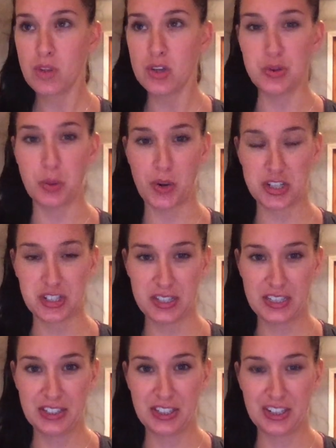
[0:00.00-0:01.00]
So I'm watching The
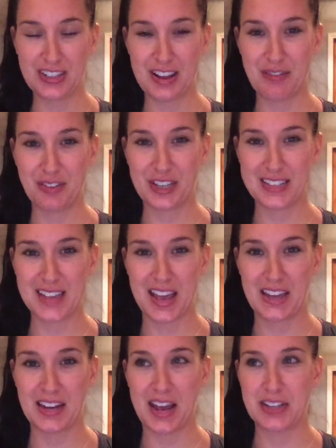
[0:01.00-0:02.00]
Killing on Netflix,
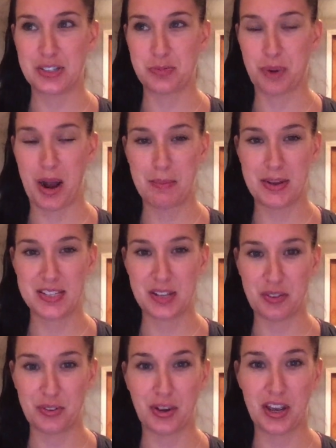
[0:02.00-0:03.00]
and I just bribe
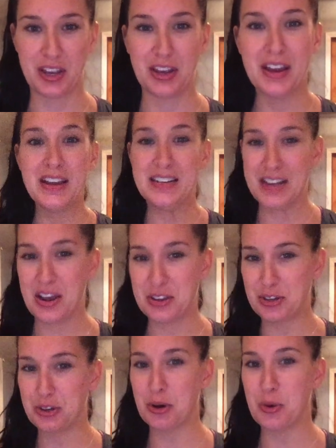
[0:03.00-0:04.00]
myself, okay, now you
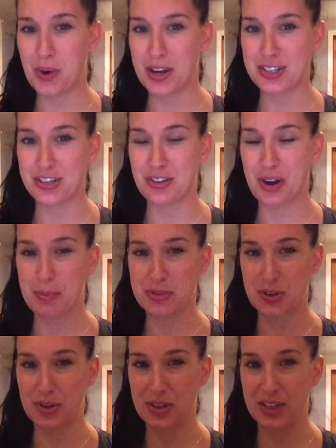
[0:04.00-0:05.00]
can go watch another
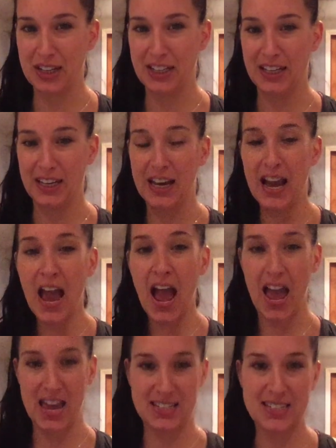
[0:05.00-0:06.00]
episode of The Killing
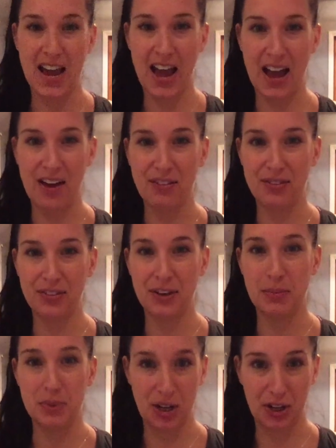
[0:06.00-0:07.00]
and have a
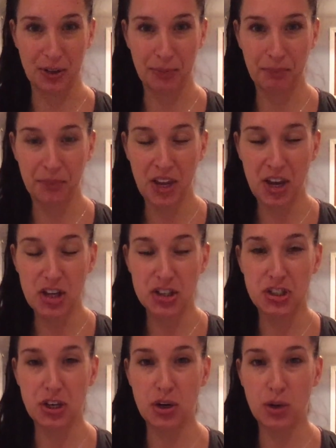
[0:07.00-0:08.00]
beer.
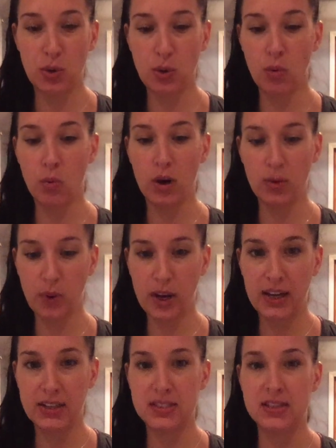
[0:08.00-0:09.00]
So one
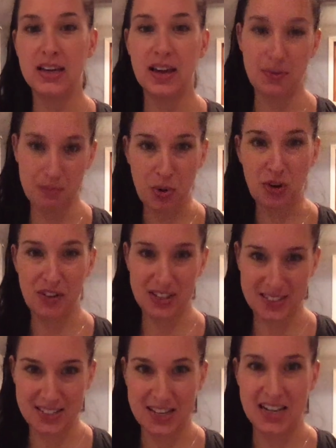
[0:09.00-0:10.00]
way to get motivated
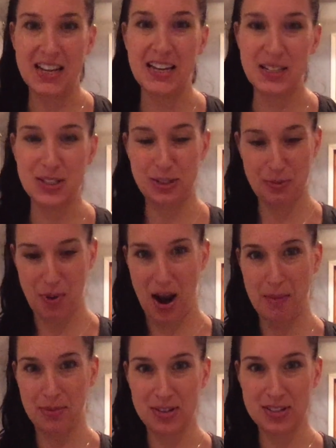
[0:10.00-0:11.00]
to study is to
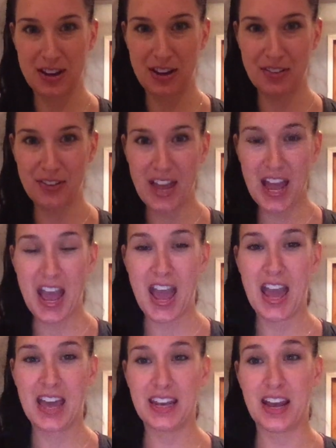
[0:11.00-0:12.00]
bribe yourself,
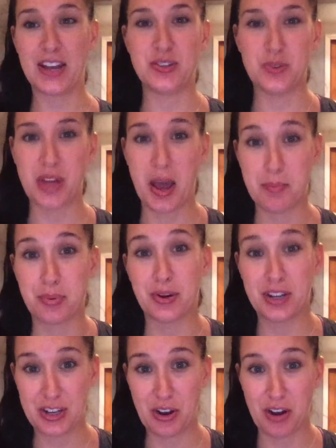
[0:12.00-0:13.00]
and I do that
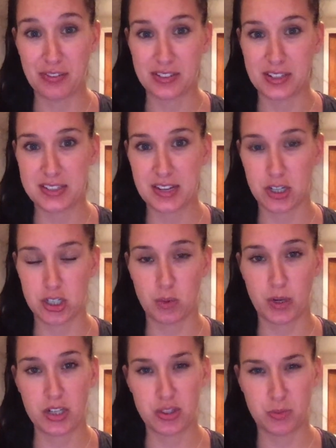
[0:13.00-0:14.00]
pretty often. That's actually what
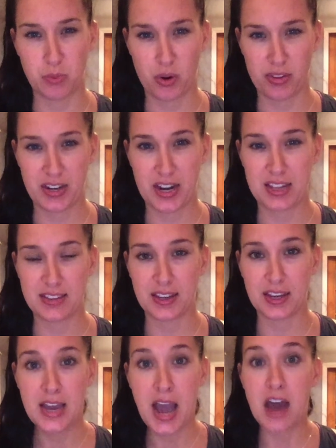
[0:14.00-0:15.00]
I do more than anything.
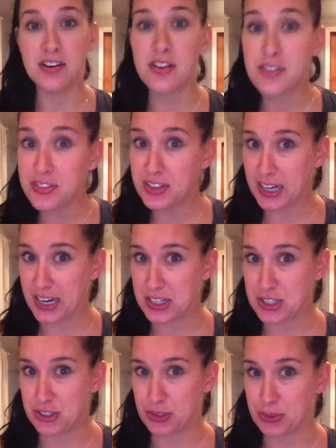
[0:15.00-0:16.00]
Another thing I
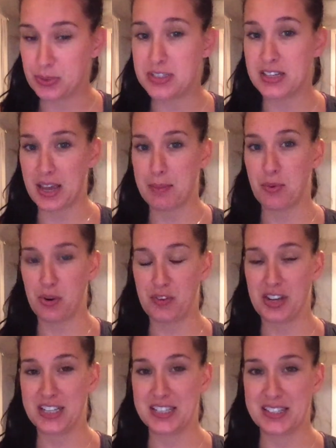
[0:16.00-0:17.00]
do to get
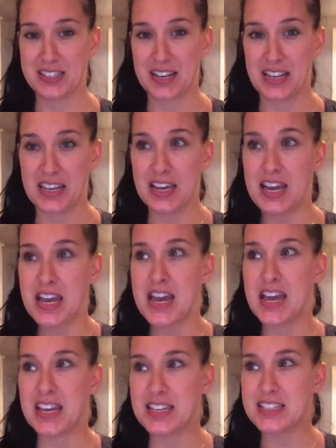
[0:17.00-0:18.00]
motivated to study
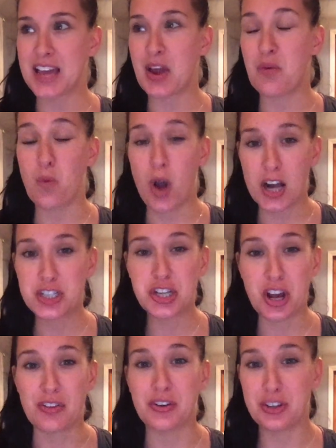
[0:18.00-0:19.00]
is I watch
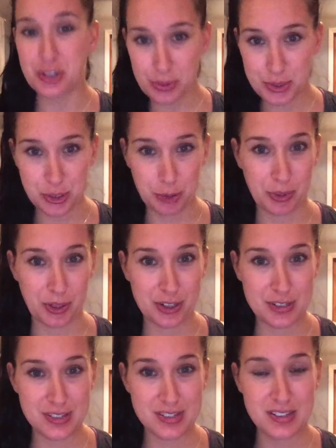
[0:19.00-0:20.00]
other
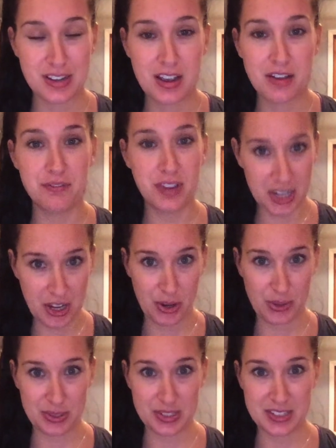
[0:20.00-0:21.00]
YouTubers'
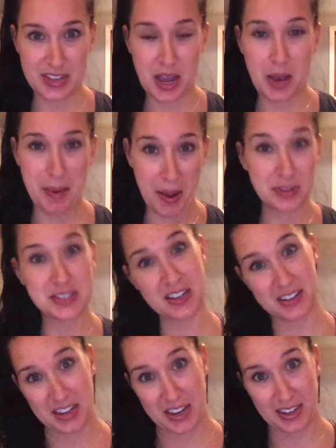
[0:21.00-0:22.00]
videos about
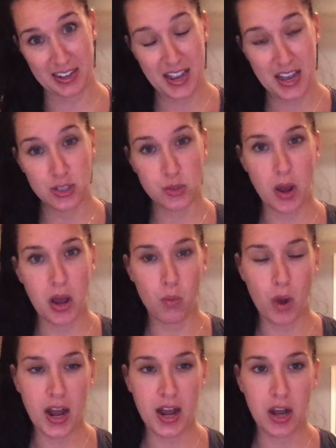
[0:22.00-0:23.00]
studying. So
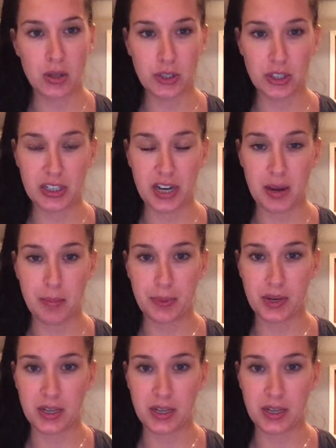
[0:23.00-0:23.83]
I'll look up,